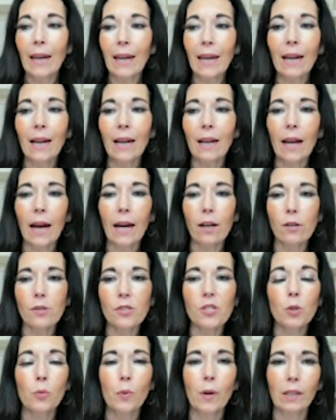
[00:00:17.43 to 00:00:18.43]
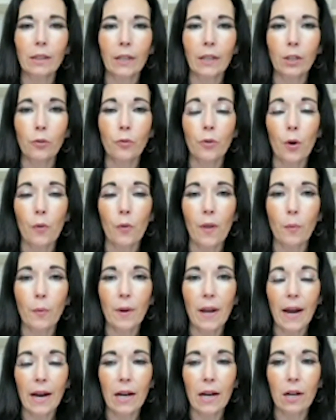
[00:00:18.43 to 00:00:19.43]
And I also want to let you know that
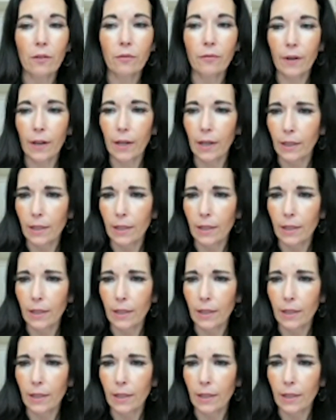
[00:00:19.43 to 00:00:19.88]
we have,